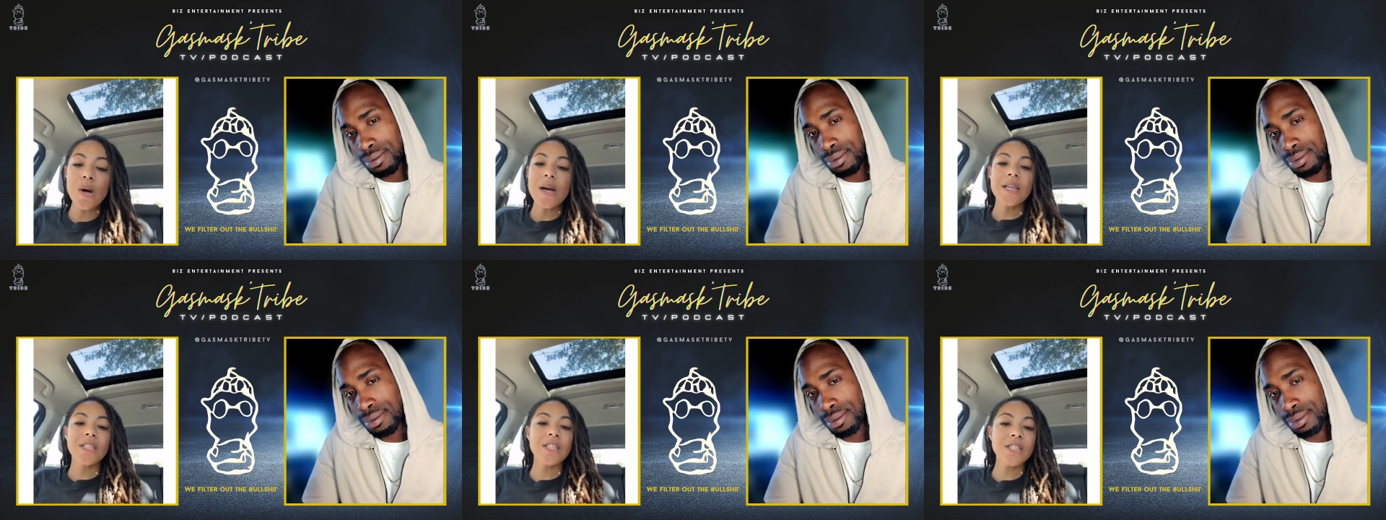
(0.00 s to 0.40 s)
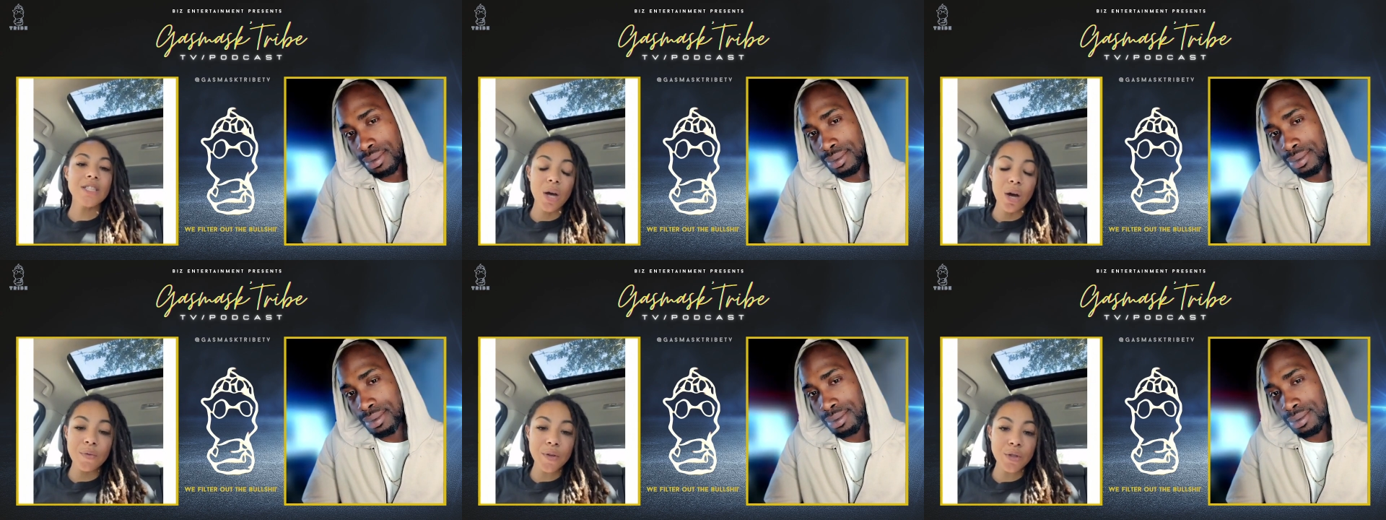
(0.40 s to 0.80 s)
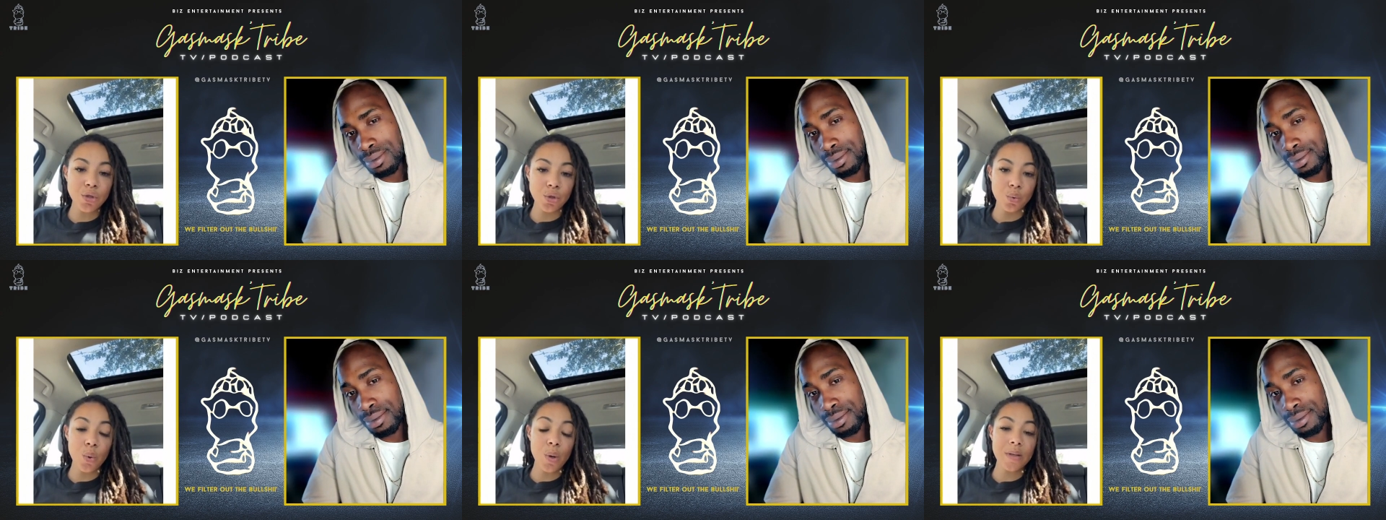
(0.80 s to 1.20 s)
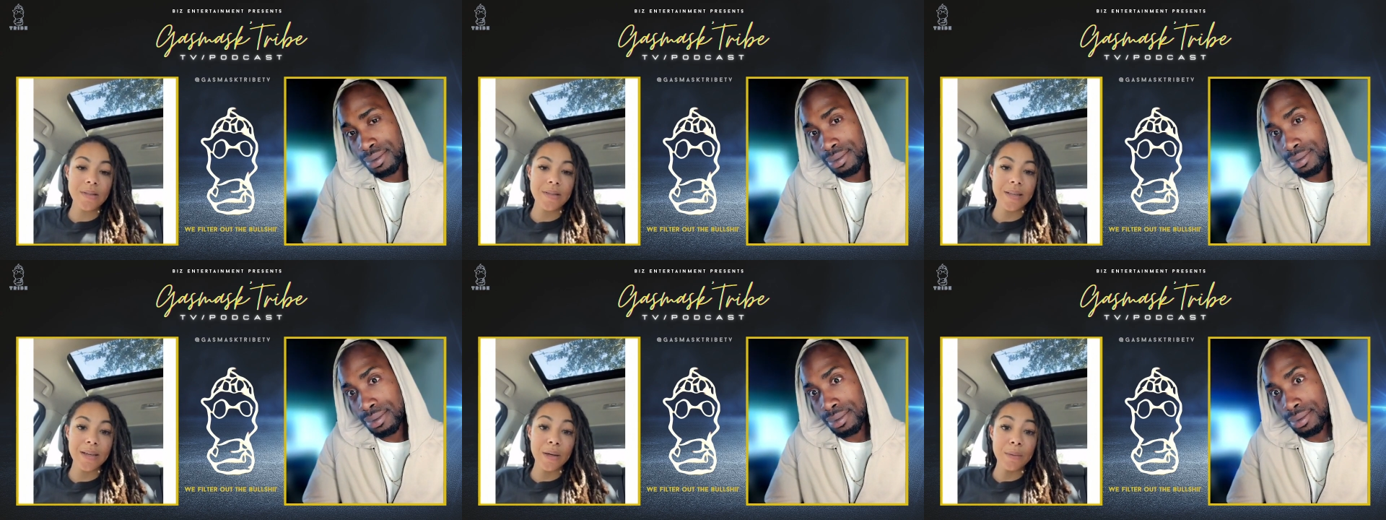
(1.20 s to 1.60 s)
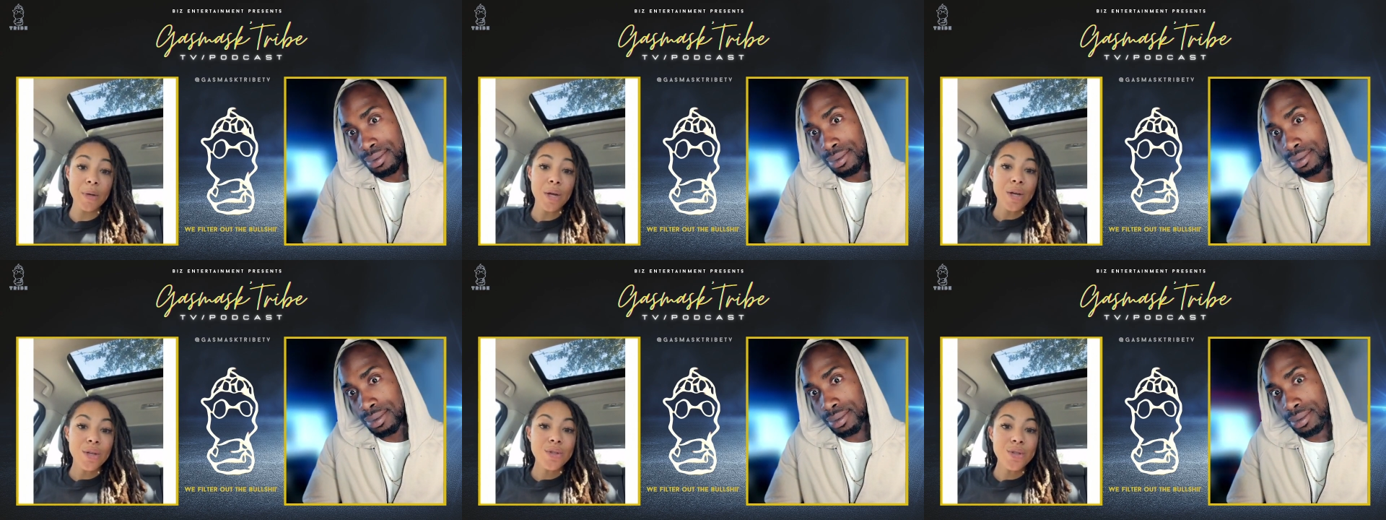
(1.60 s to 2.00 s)
Speaker 1: selfish towards them
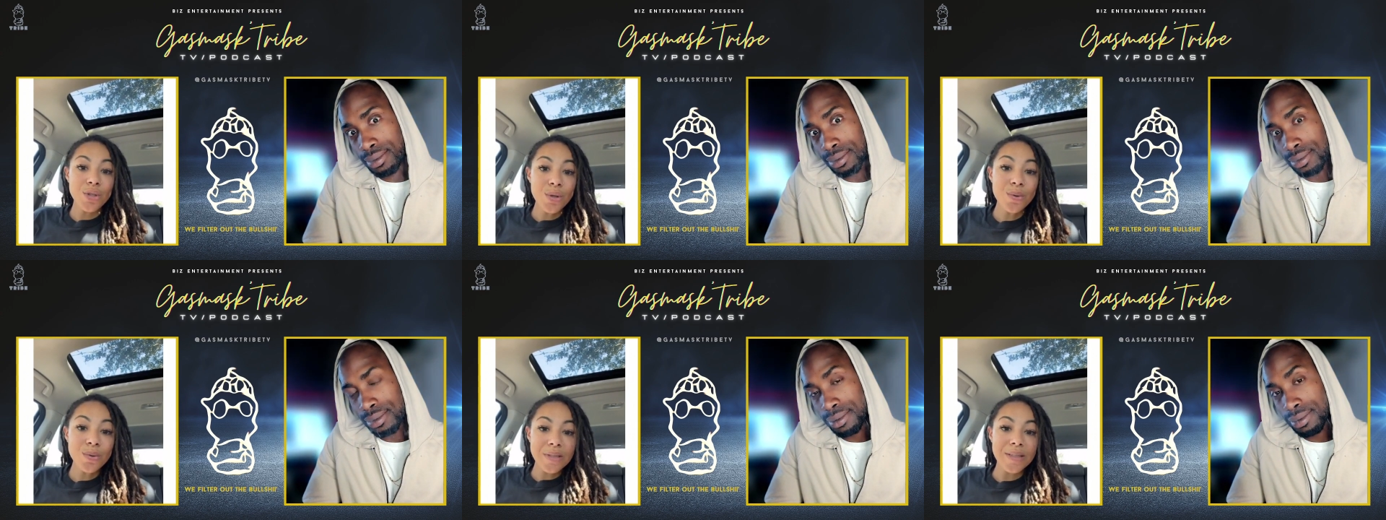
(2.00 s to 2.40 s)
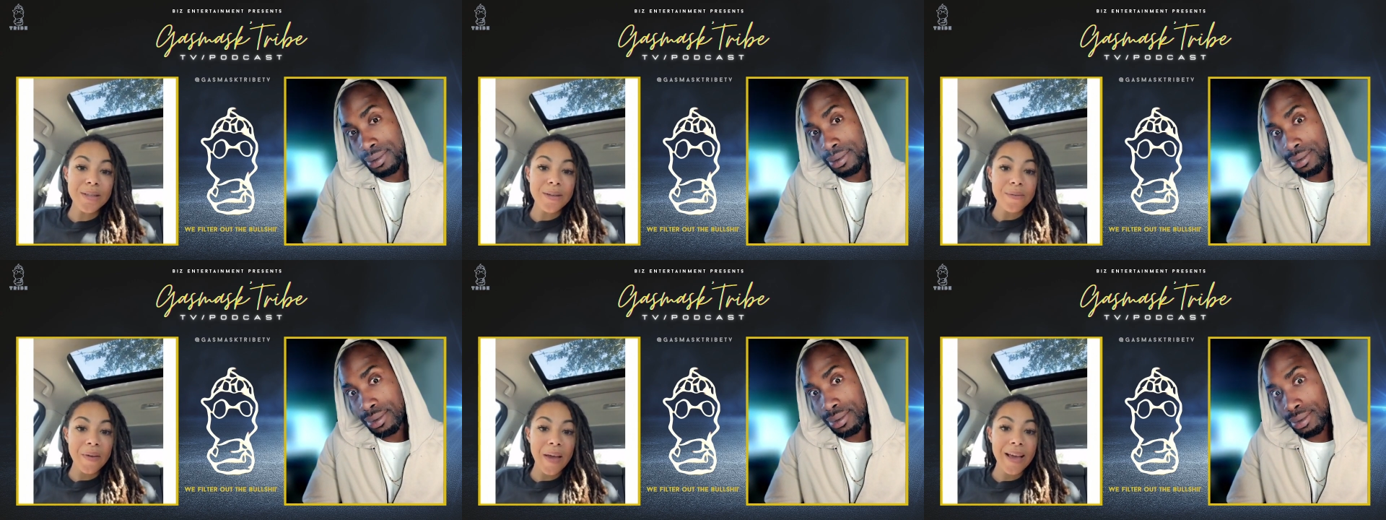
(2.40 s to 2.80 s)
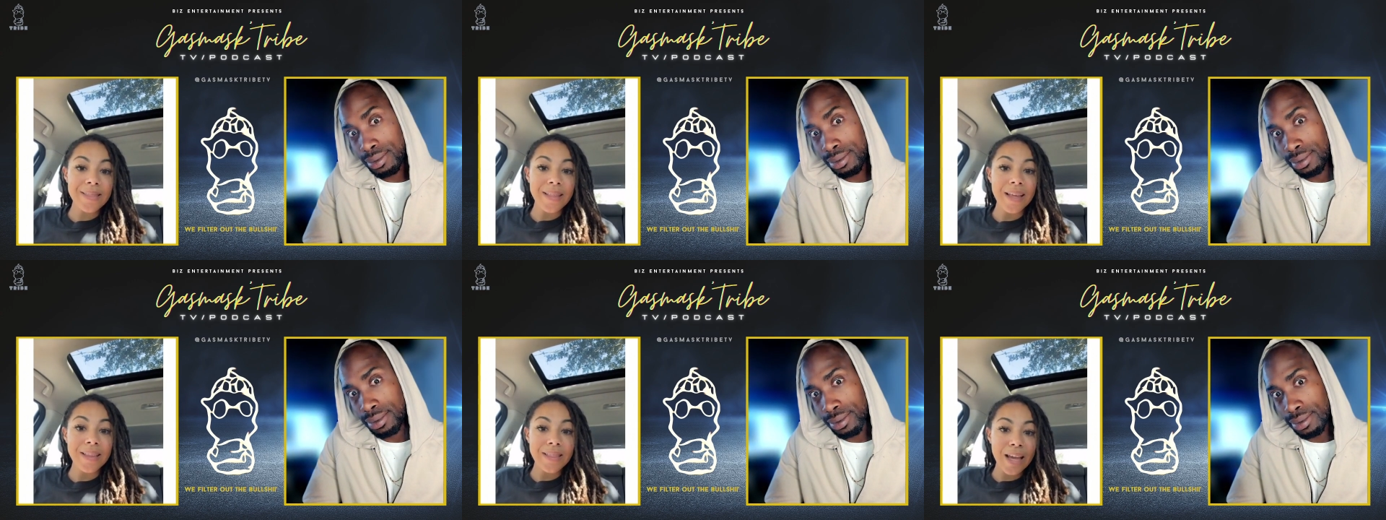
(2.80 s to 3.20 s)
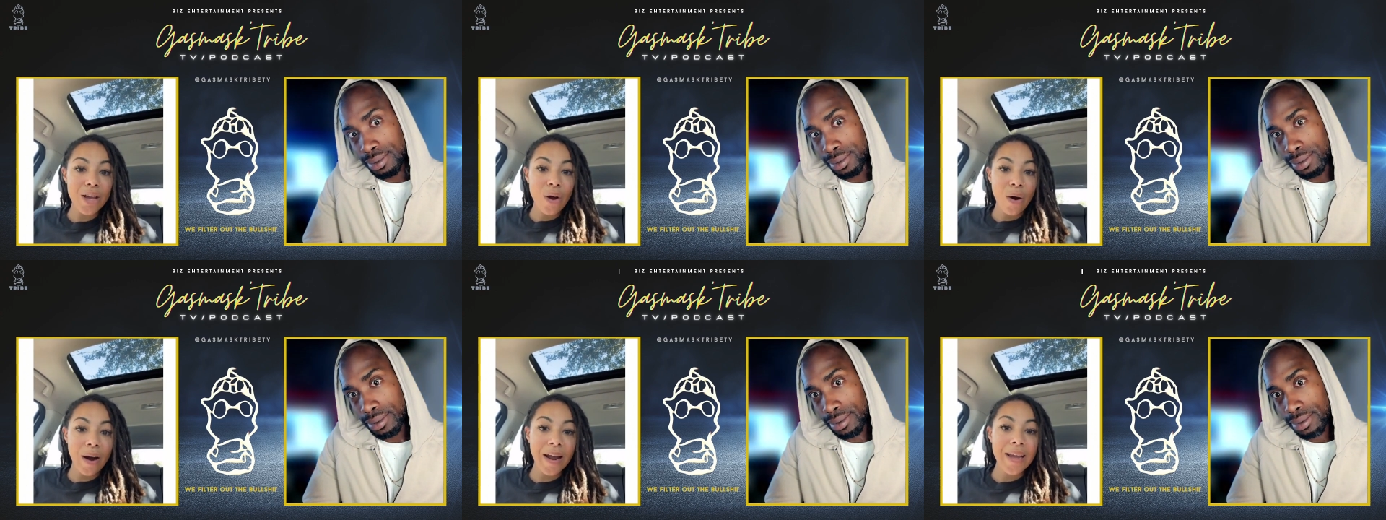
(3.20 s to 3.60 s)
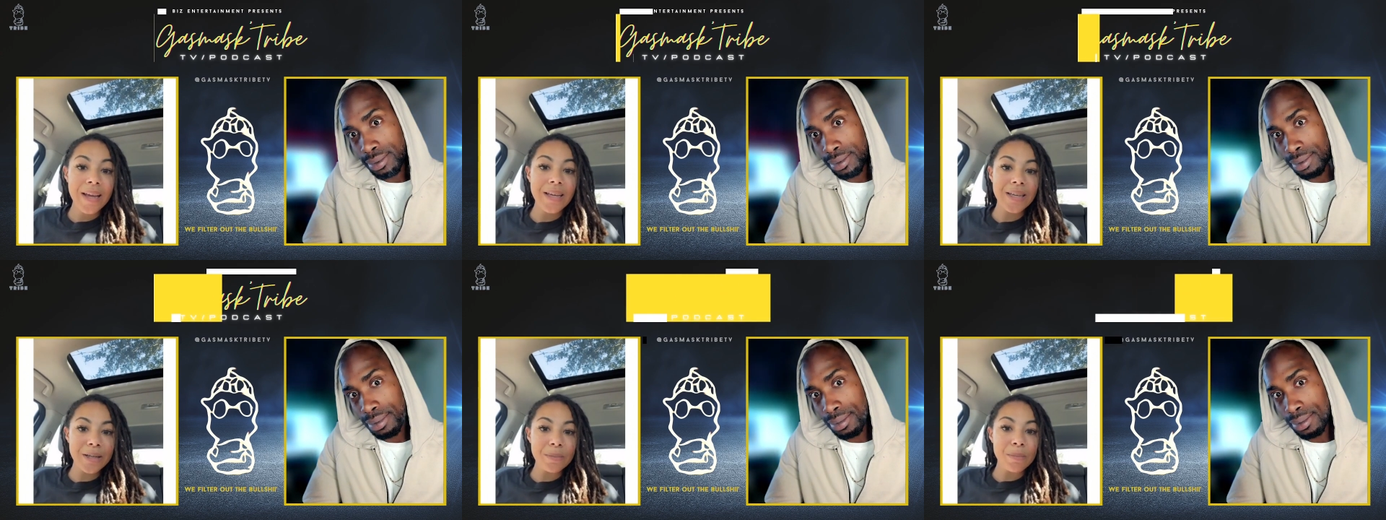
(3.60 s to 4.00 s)
due to the fact that they are a
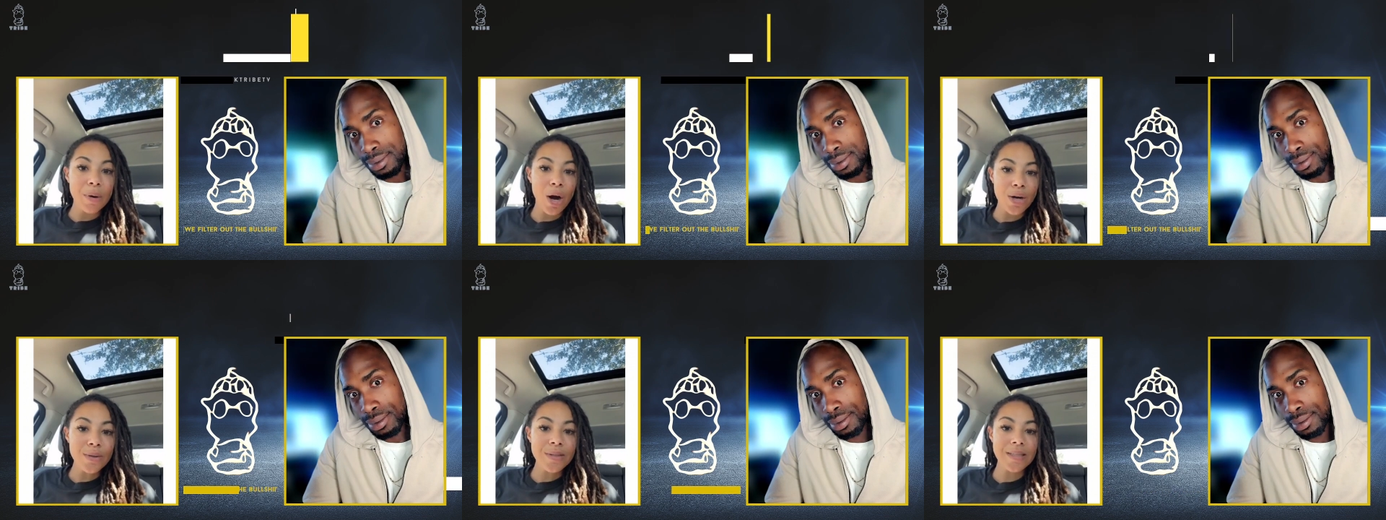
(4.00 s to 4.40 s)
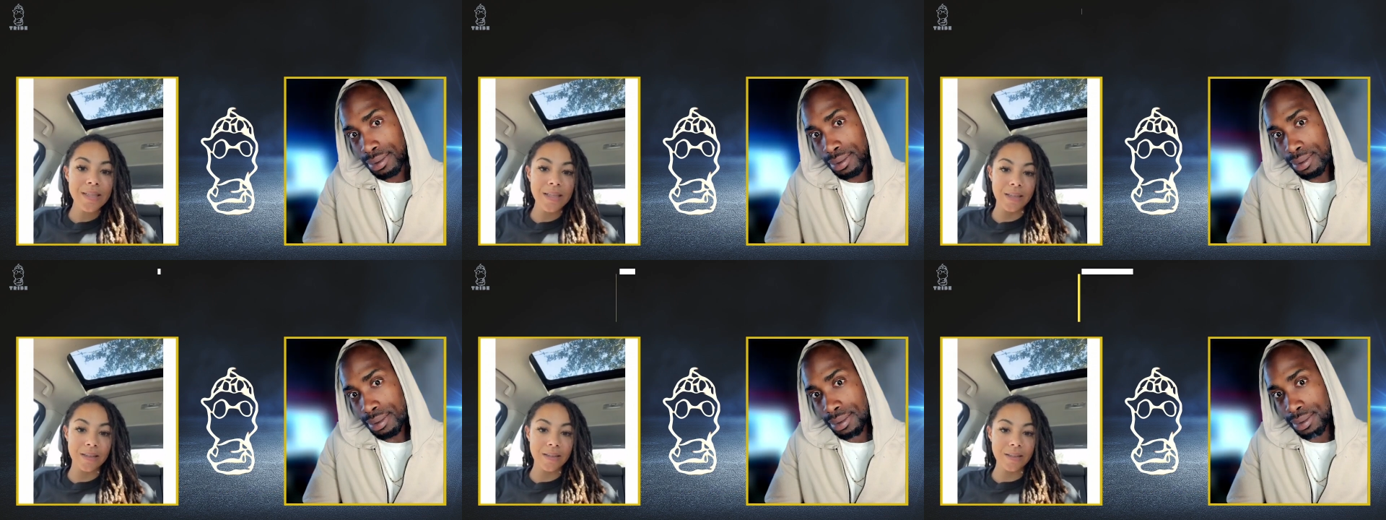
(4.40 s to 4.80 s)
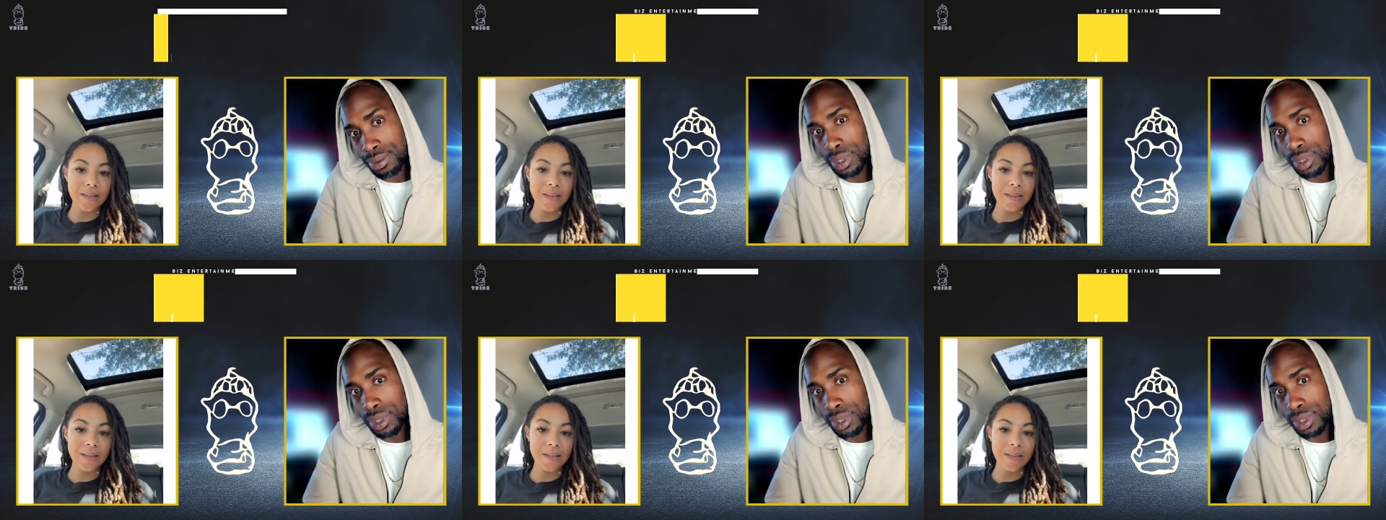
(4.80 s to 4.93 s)
good person.